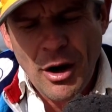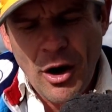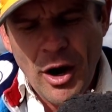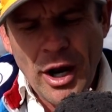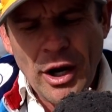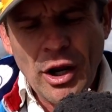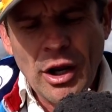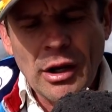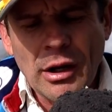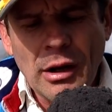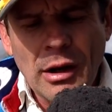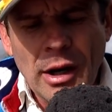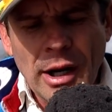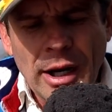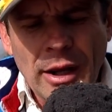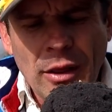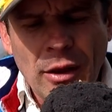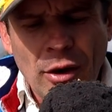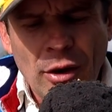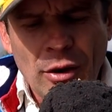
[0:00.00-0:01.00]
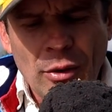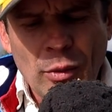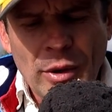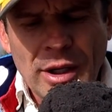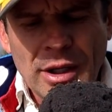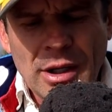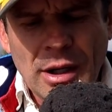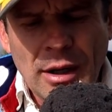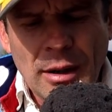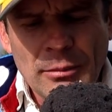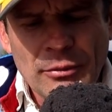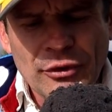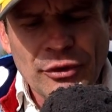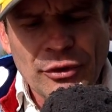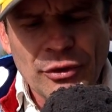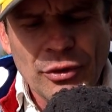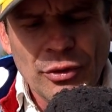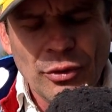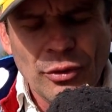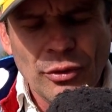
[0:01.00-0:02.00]
I don't lie, though, when it
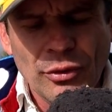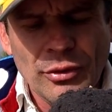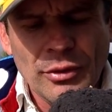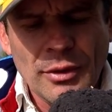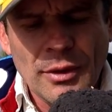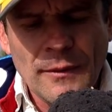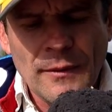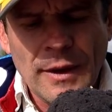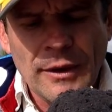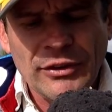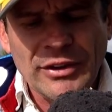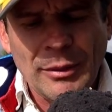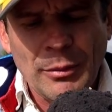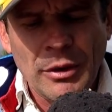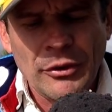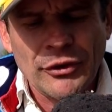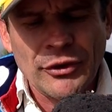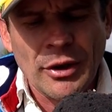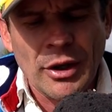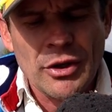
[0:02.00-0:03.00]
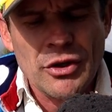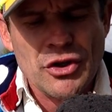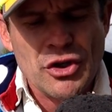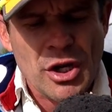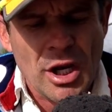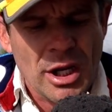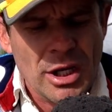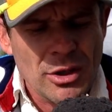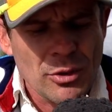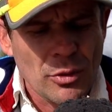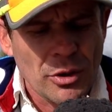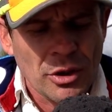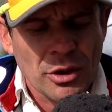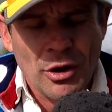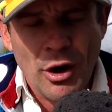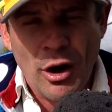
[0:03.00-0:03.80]
comes to if someone's got a genuine